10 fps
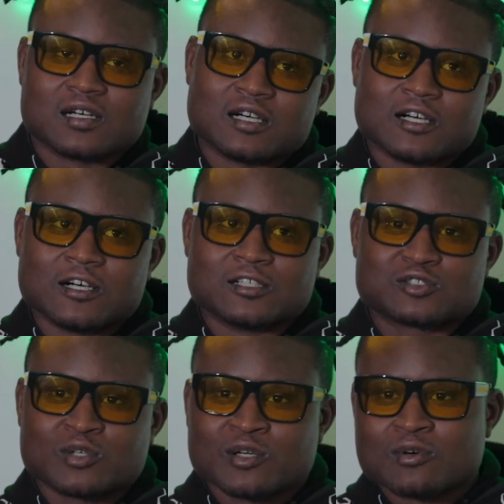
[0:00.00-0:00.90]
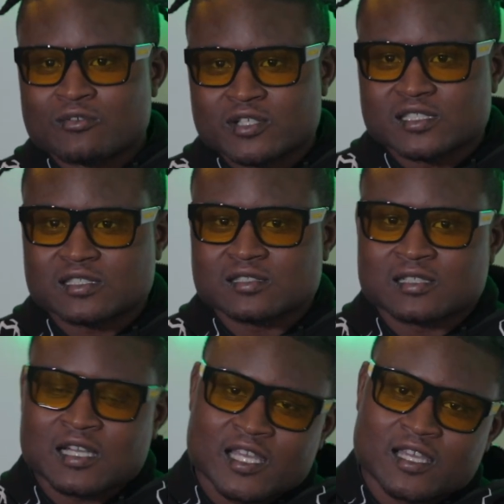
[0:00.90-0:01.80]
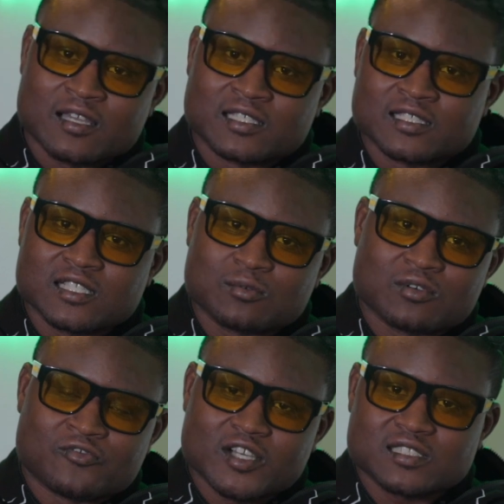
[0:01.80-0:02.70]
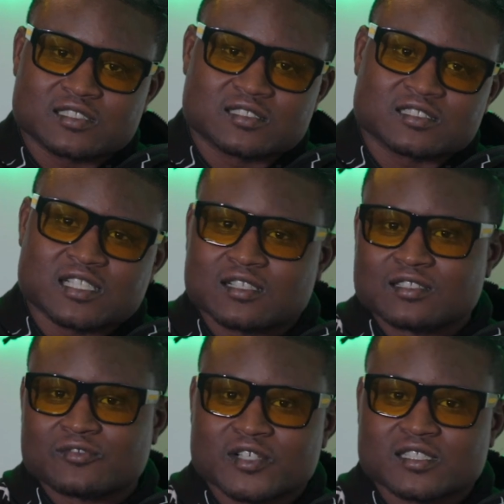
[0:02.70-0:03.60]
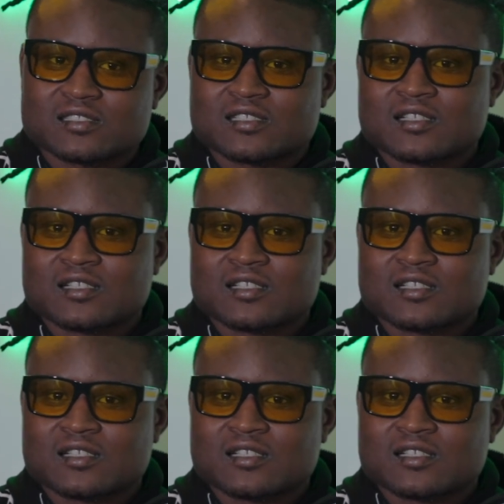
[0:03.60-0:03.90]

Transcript: 21 Rich. I had linked up with Vesh. Shout out to Vesh.